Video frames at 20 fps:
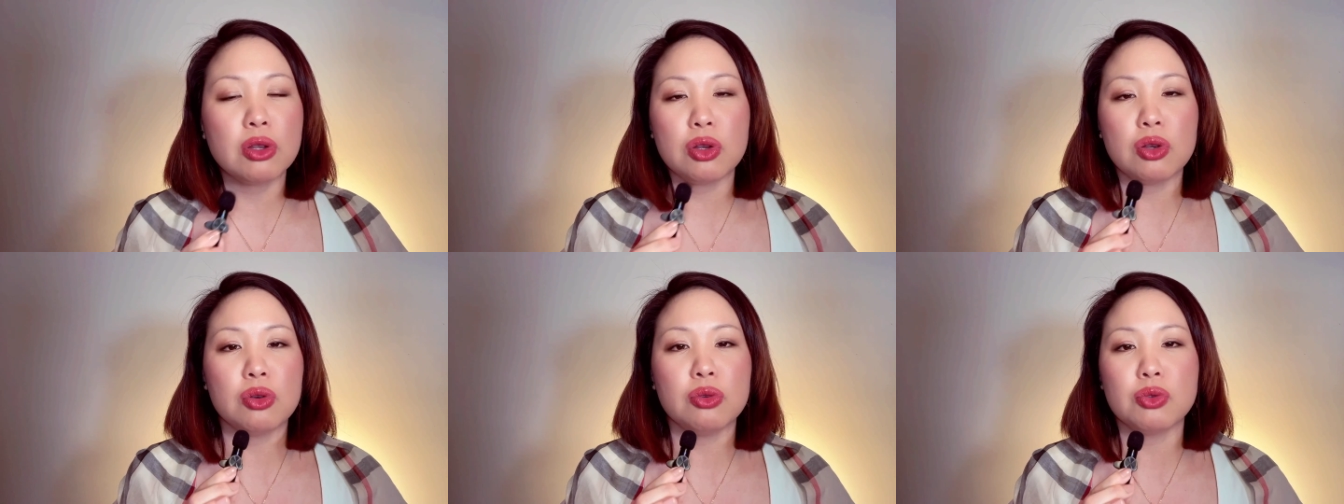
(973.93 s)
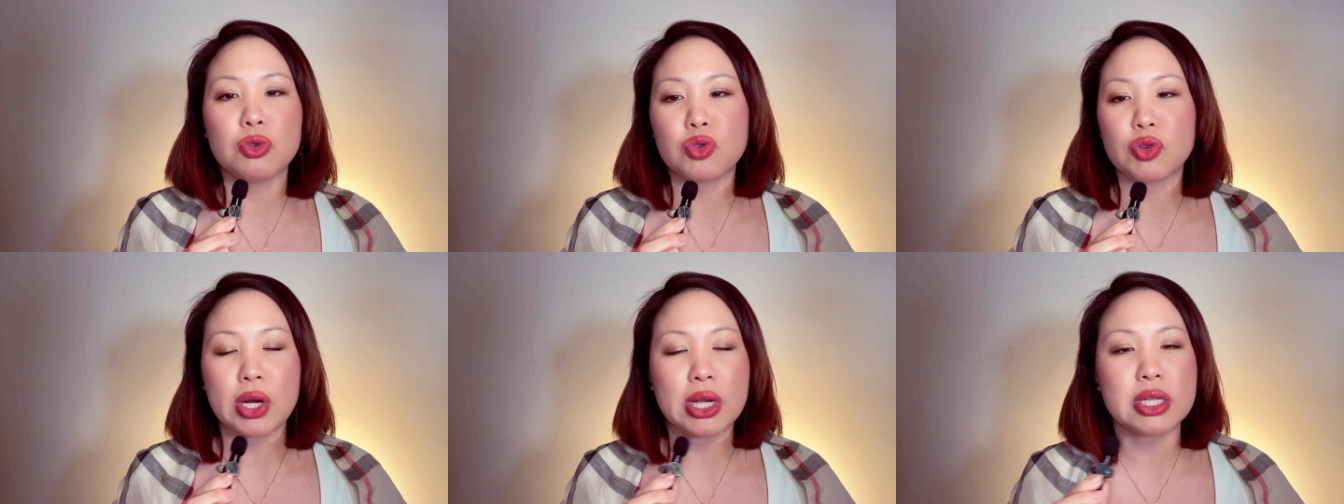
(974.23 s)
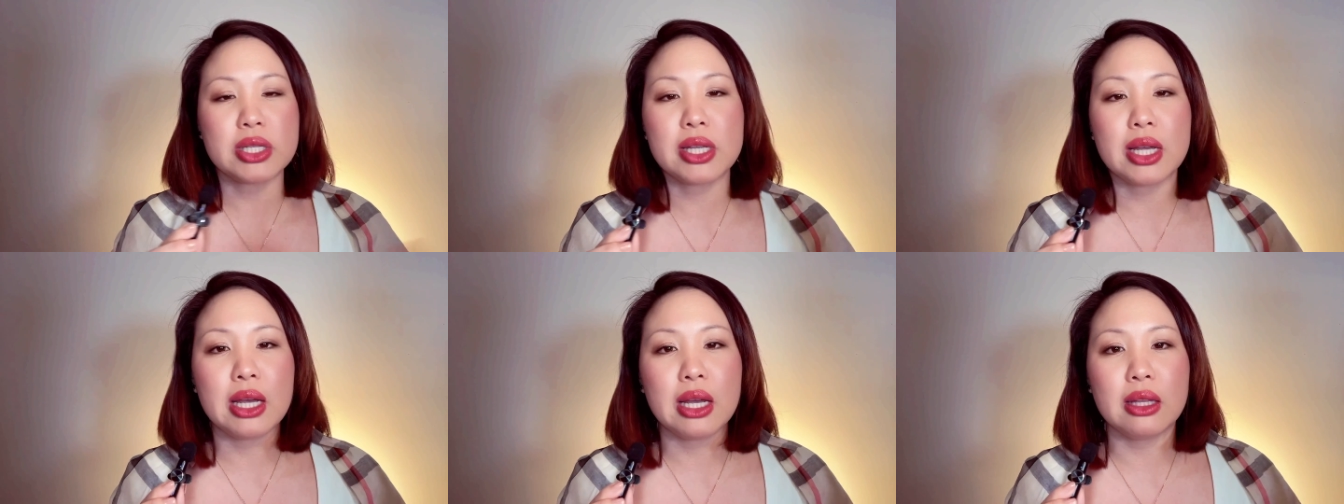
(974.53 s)
you
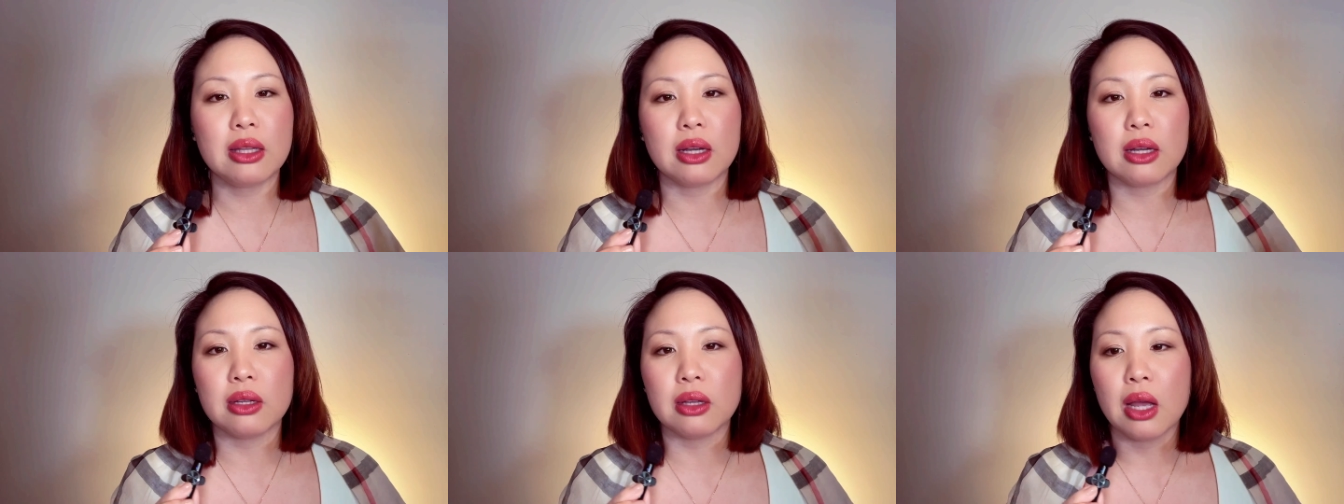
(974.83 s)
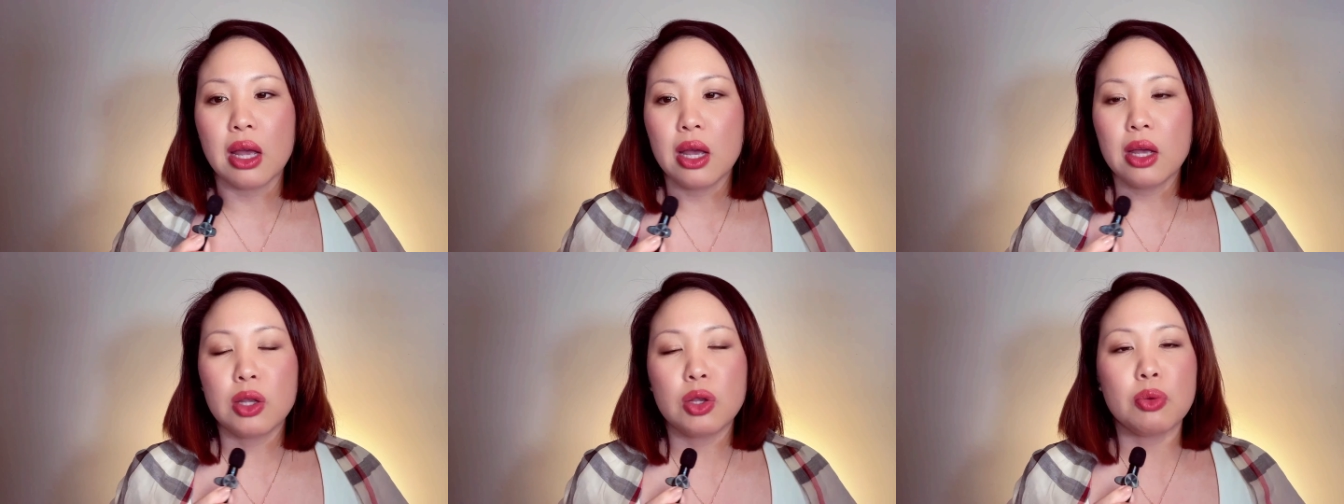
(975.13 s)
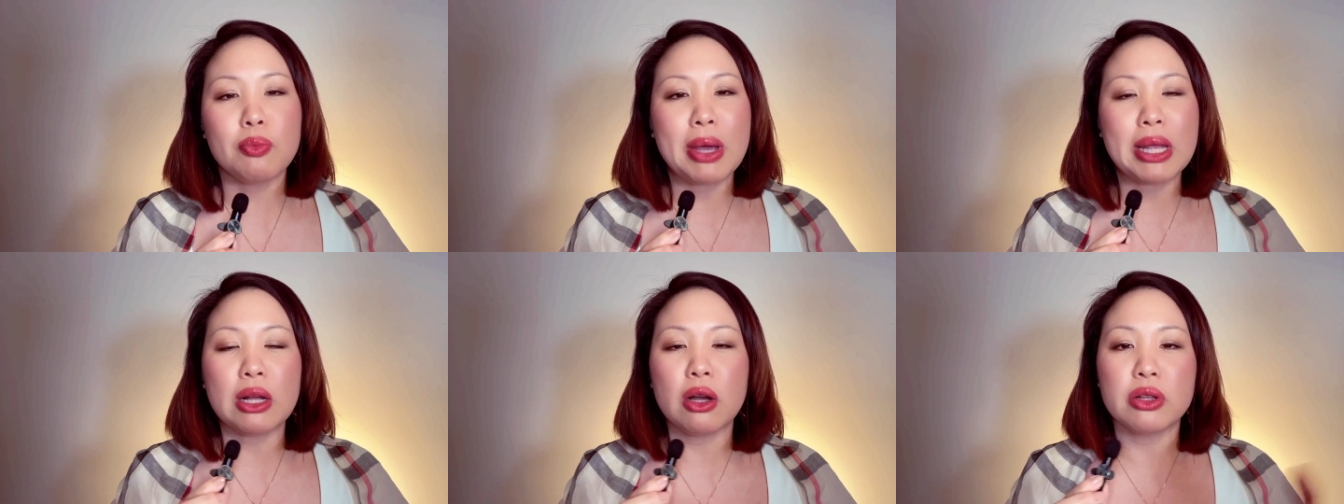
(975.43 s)
trusted, and you
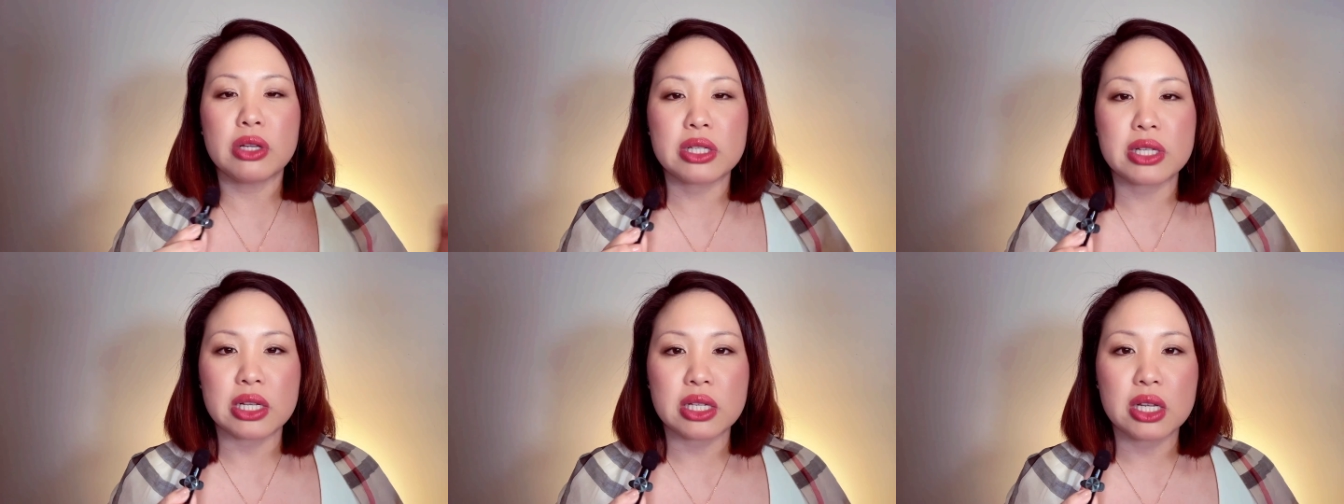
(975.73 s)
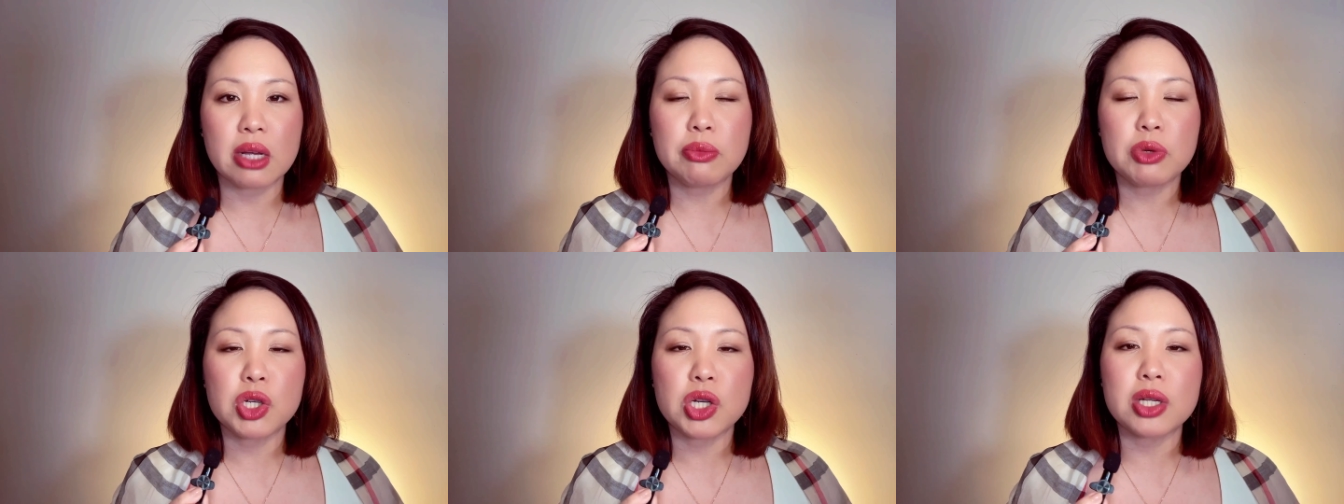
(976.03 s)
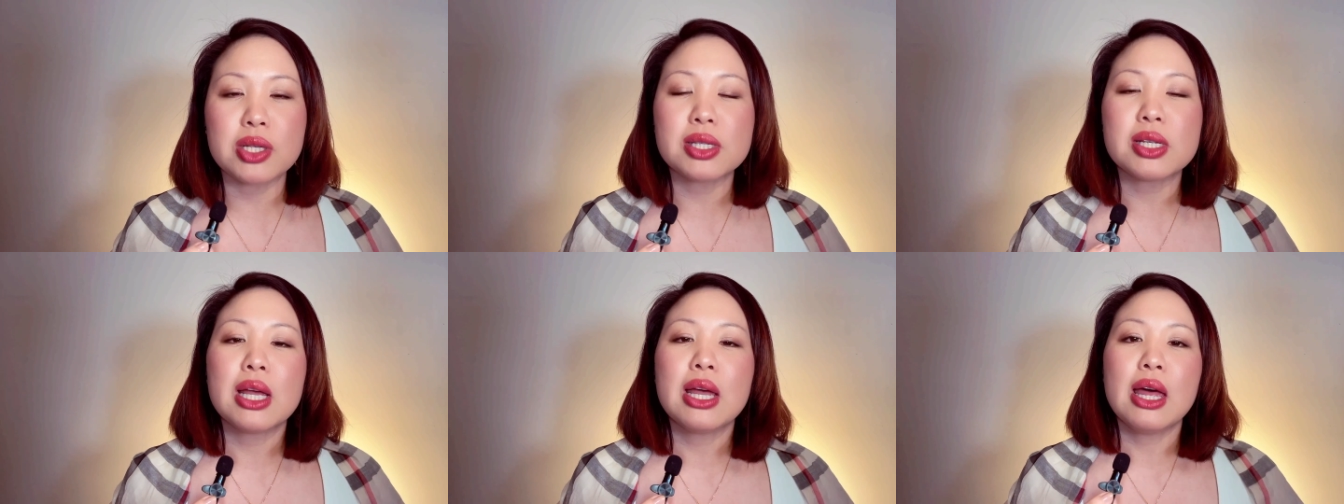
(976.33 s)
made all these
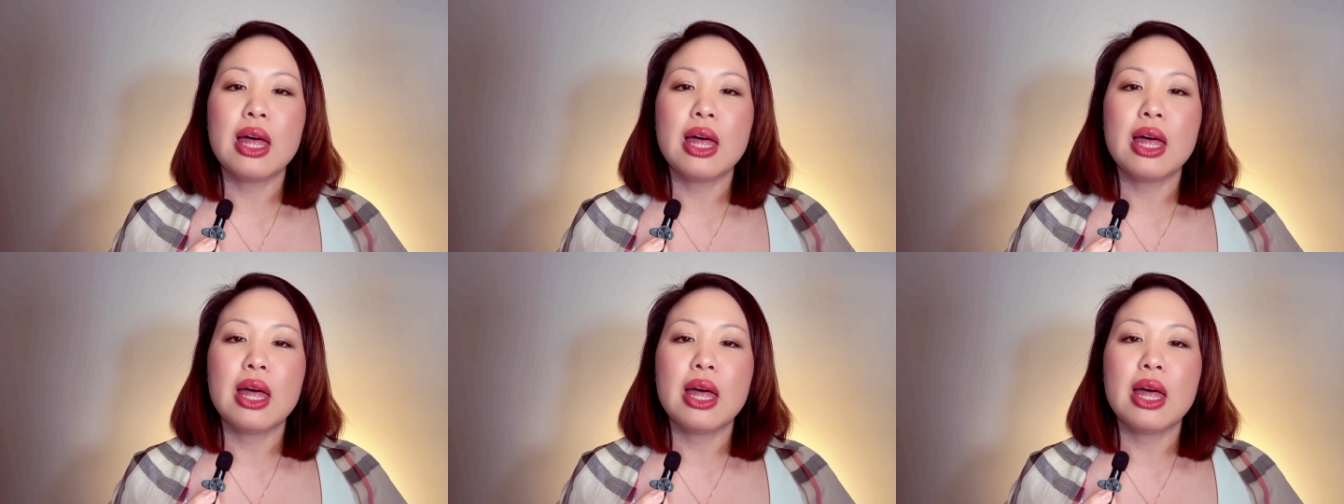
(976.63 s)
assumptions,